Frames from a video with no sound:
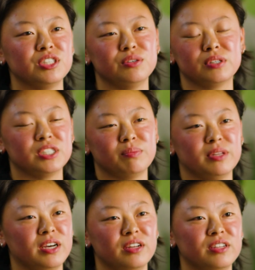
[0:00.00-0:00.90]
and you accept
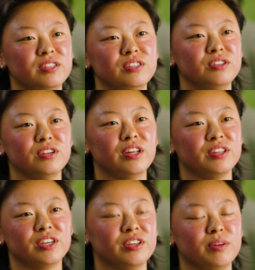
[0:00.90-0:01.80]
that and you're not
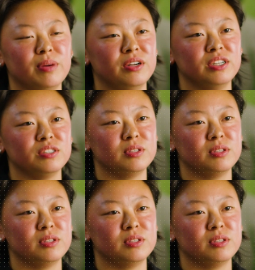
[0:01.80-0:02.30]
thinking about it as